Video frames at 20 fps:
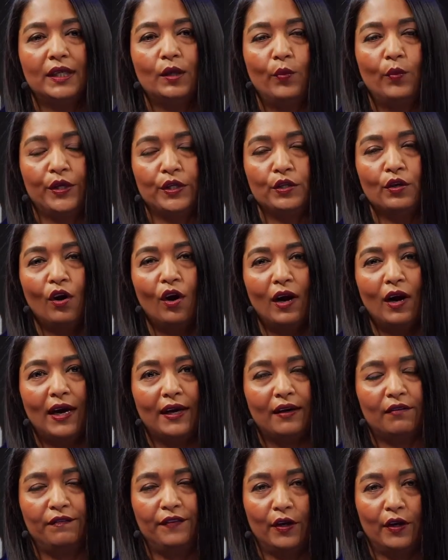when you are at a
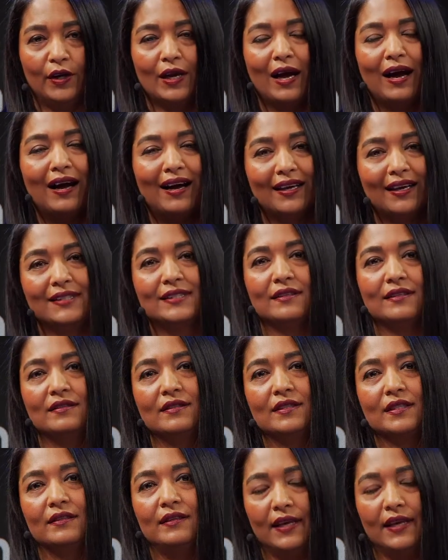very heightened
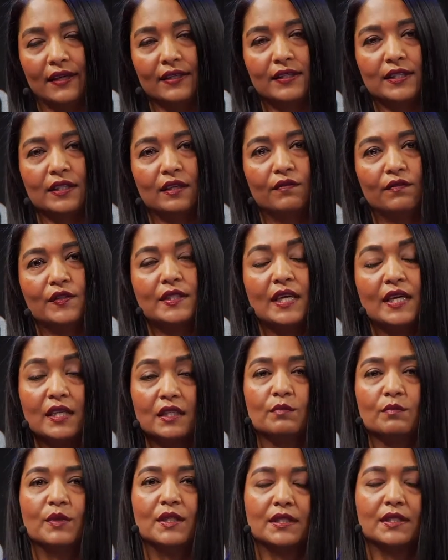negative
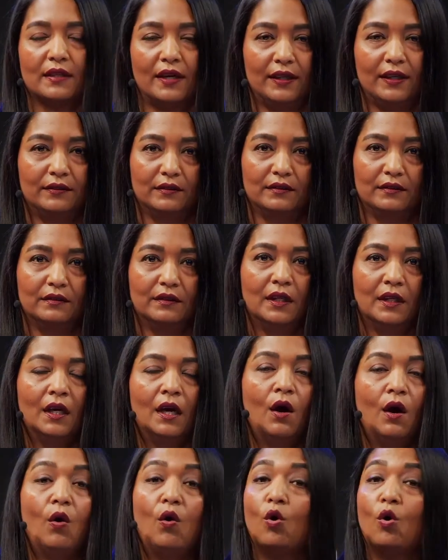sentiment cycle
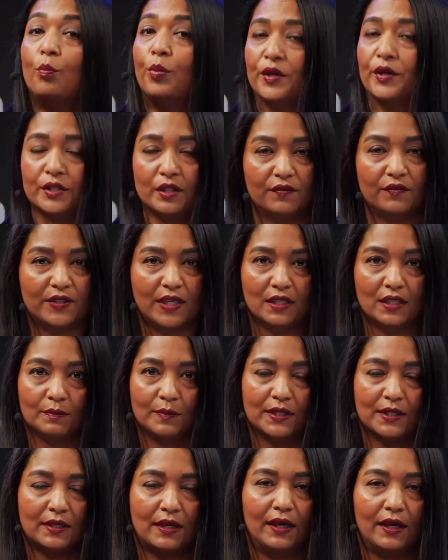or positive sentiment
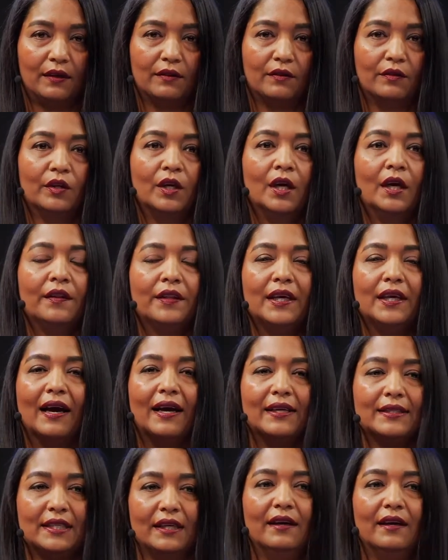cycle, the
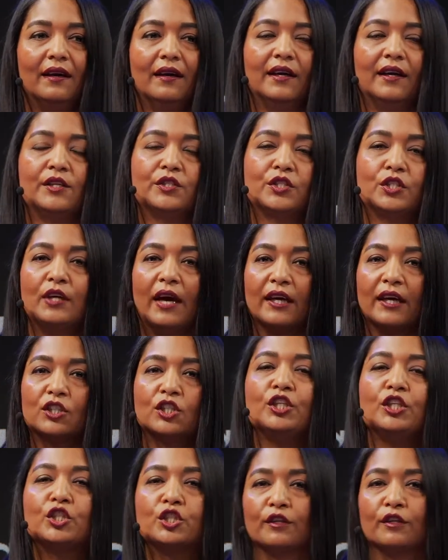idea is to actually
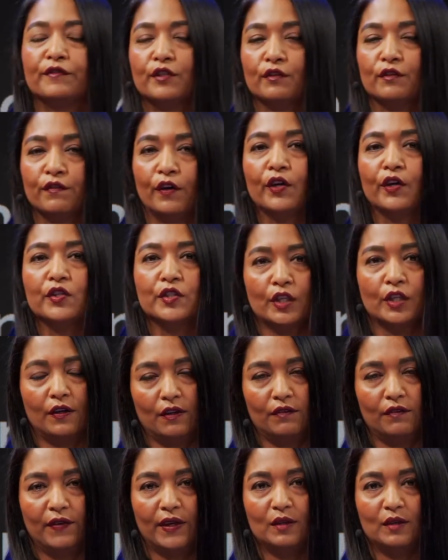shift to focusing on the
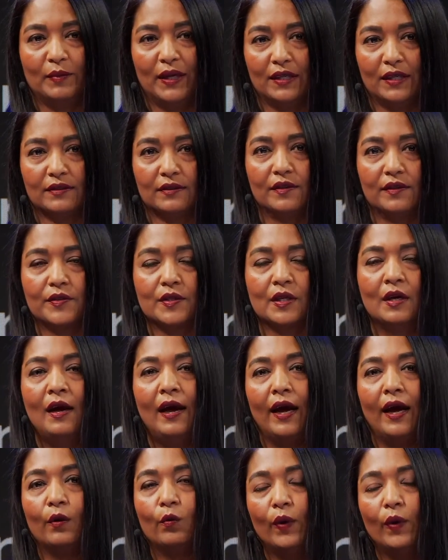fundamentals.
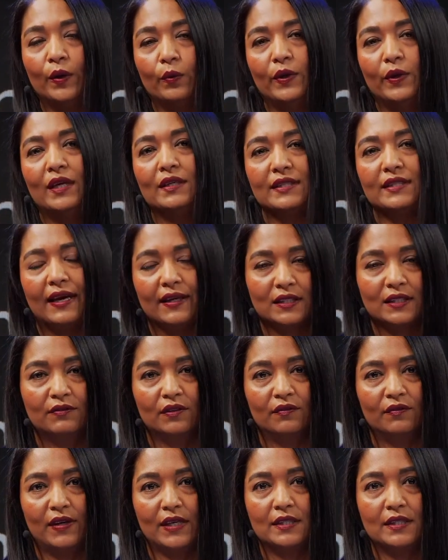And when we as active
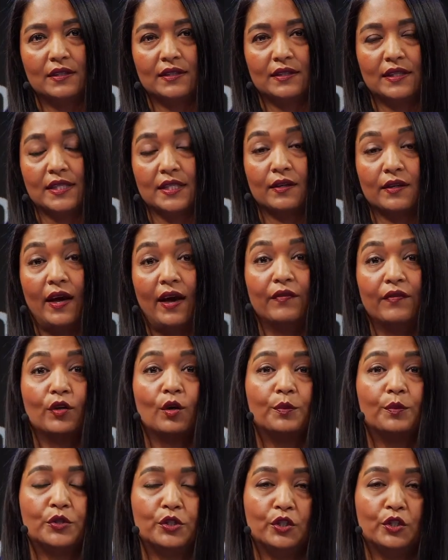investors have an
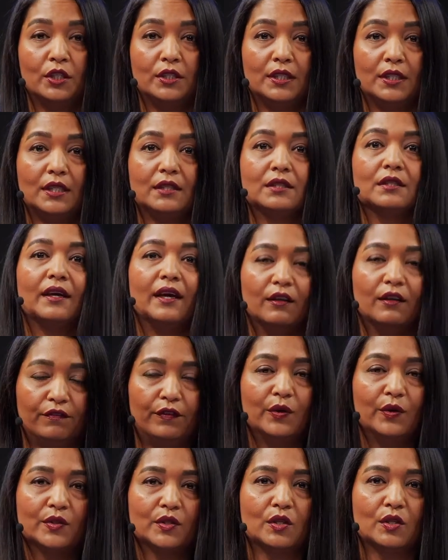opportunity to
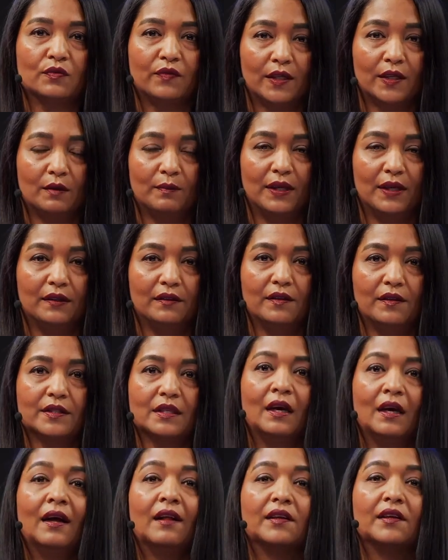influence those fundamentals,
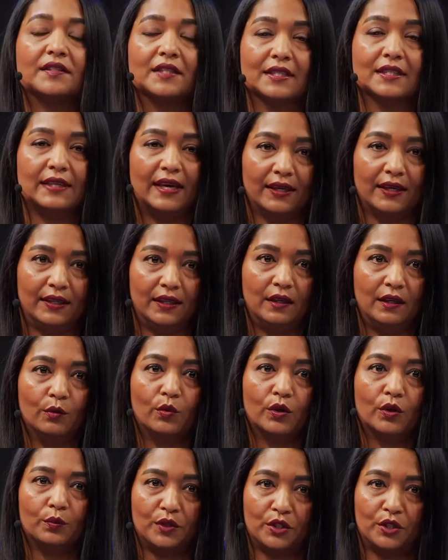that's exactly
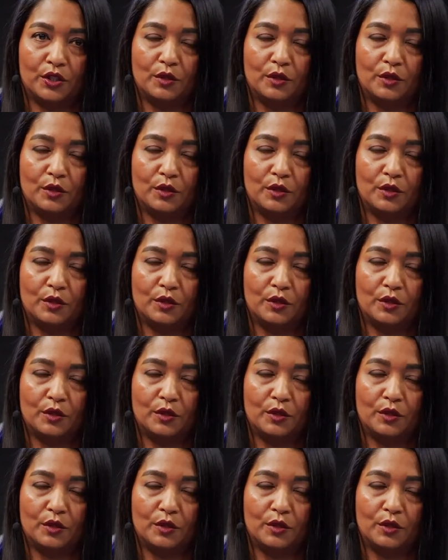what we should